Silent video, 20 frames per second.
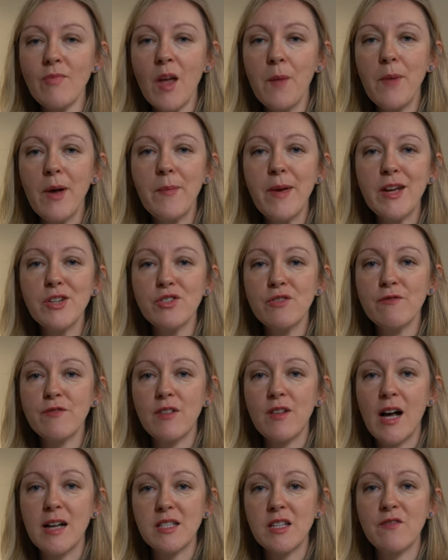My patient
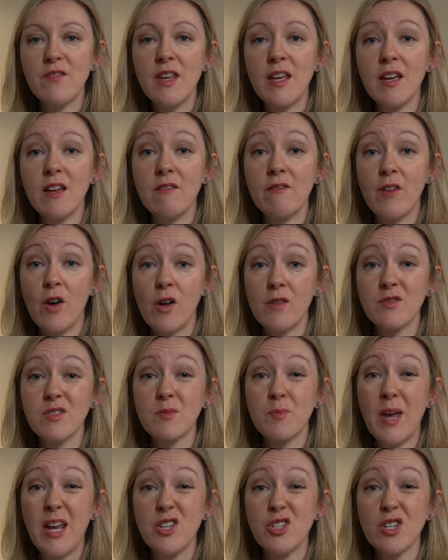philosophy involves
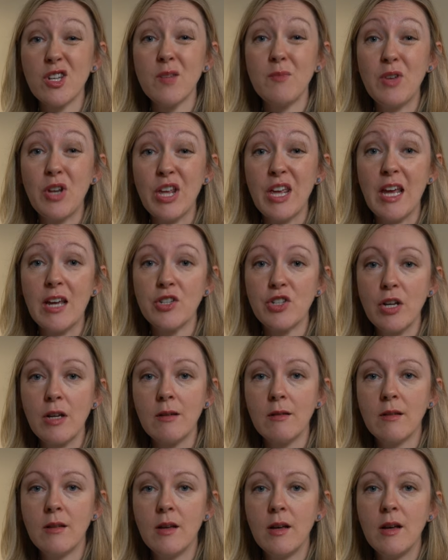patient
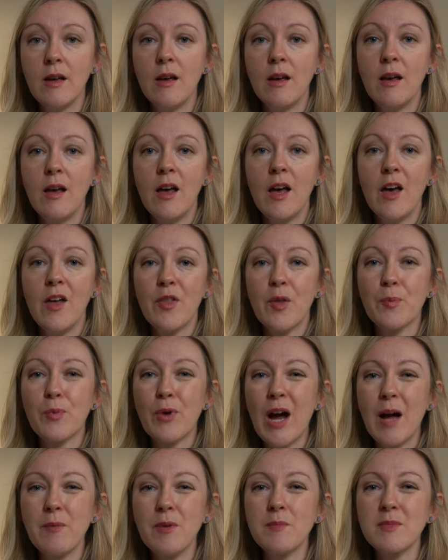communication. The
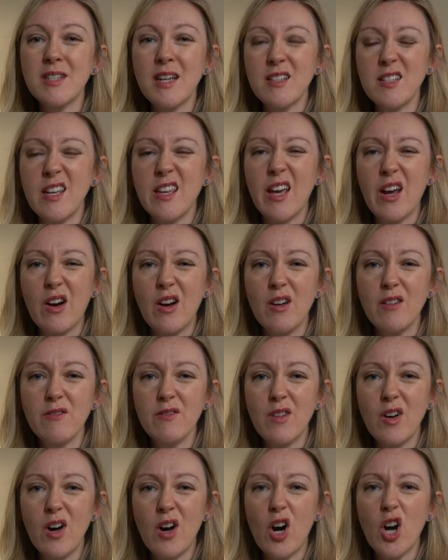problems I take care of
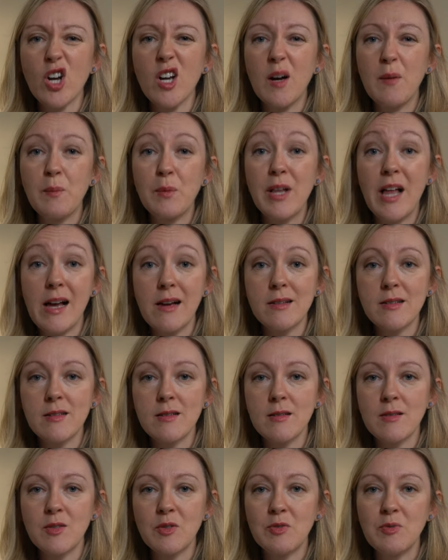are
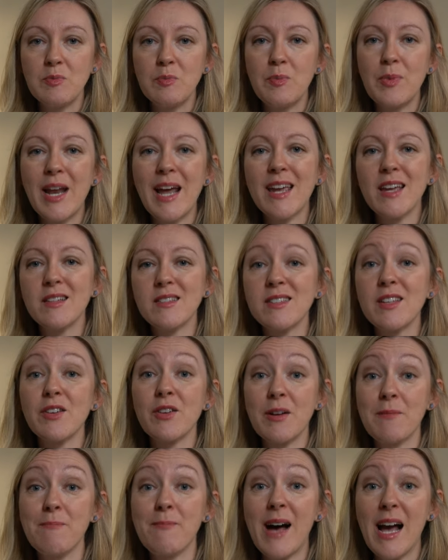complex, but I consider
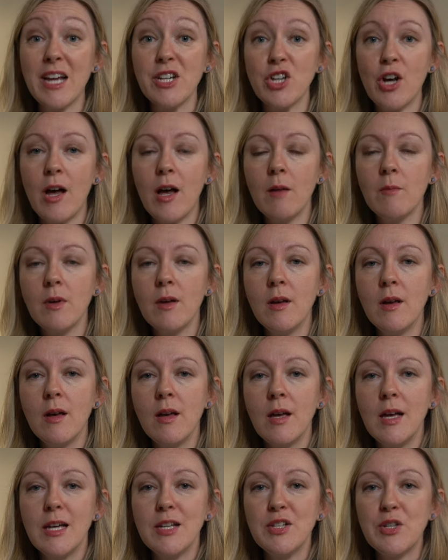it my job
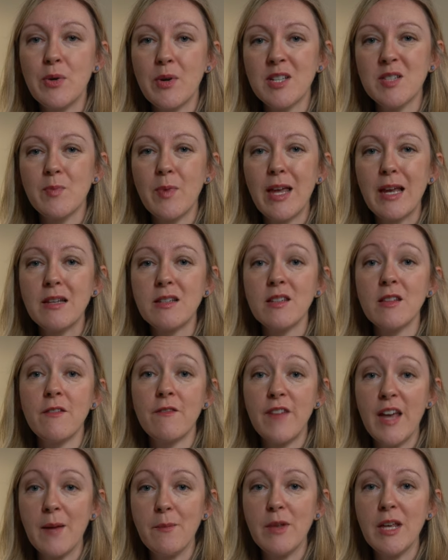to explain to the
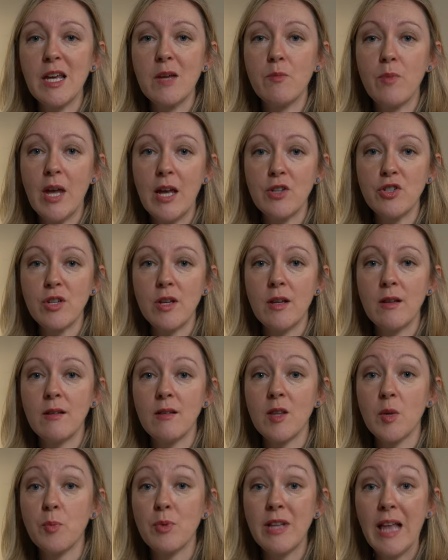family and patient
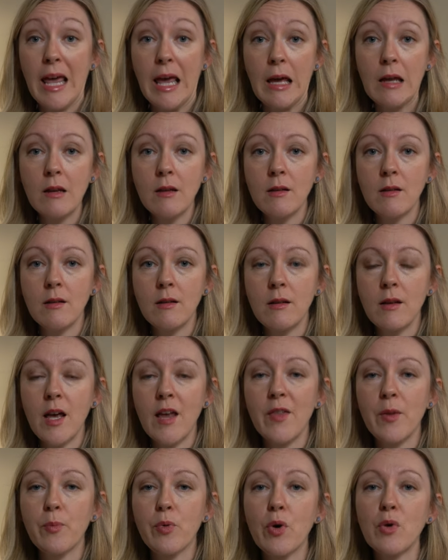the plan
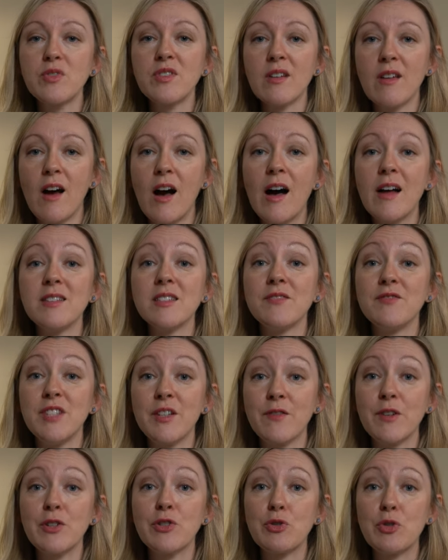and the pros and cons of
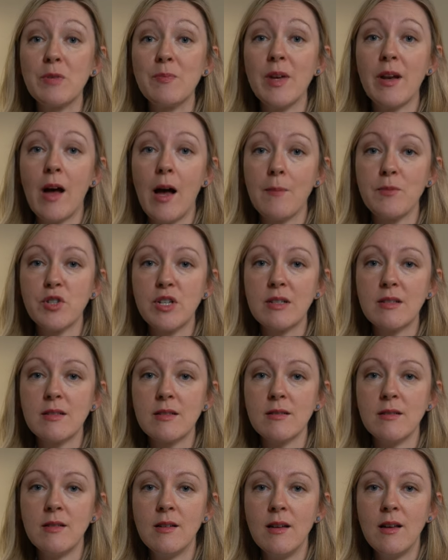different treatment options.